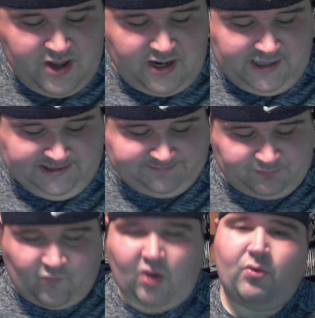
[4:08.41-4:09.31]

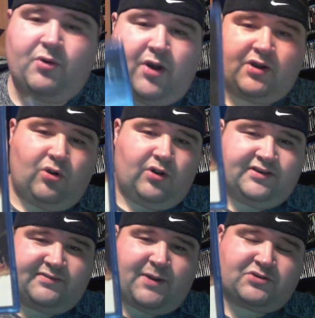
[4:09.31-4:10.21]
what do you want to call
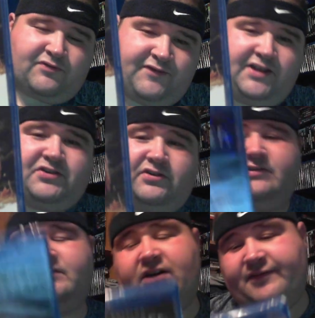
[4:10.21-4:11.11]
it, special features
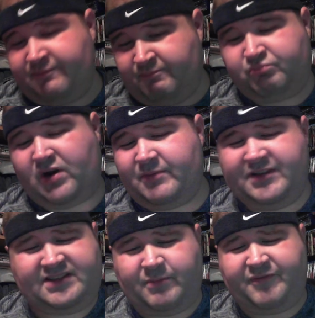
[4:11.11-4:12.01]
and stuff, probably
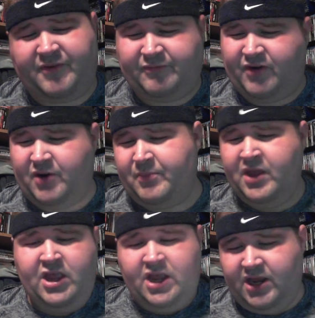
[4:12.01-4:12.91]
some of them from
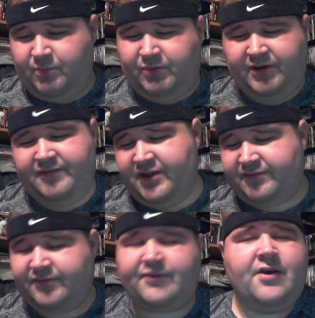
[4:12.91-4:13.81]

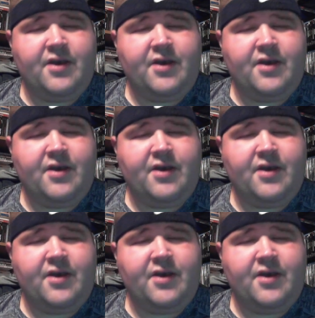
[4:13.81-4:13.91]
previous